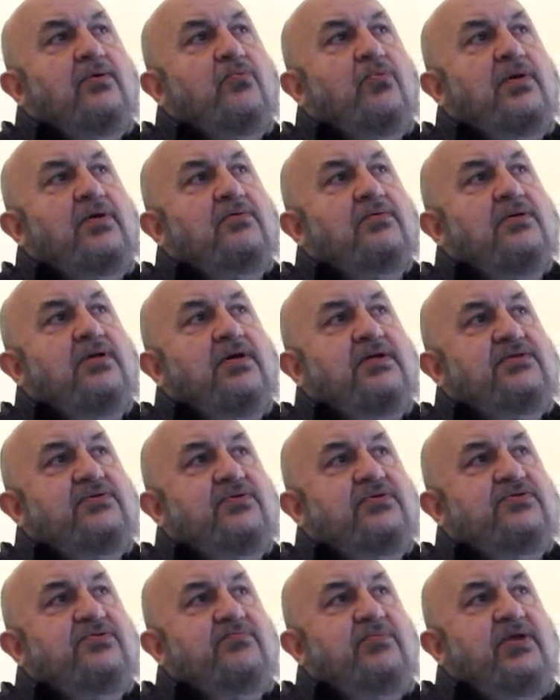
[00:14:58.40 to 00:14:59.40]
Well,
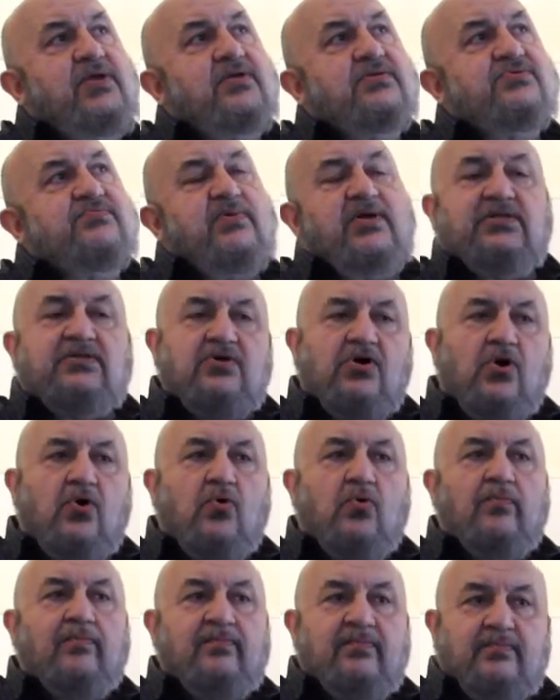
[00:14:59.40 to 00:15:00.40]
Conduit to me has meant
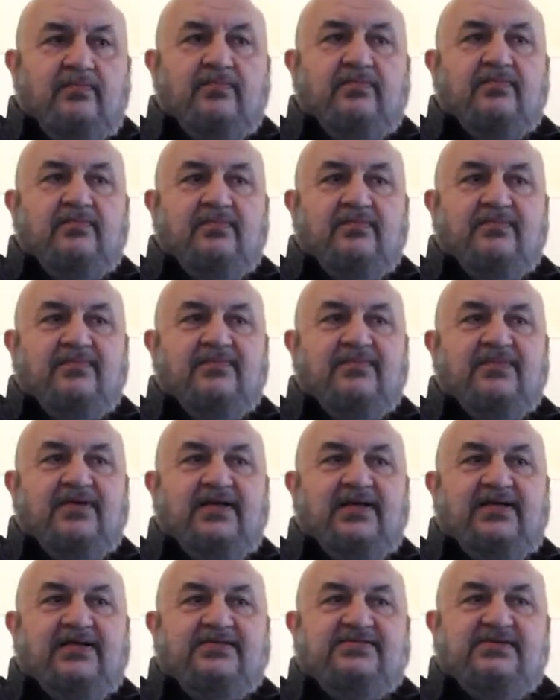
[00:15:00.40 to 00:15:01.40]
home,
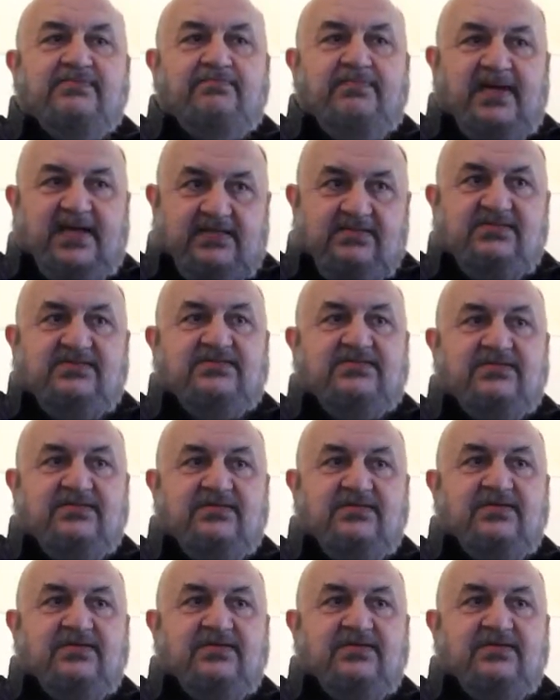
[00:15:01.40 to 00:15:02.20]
and it's a base.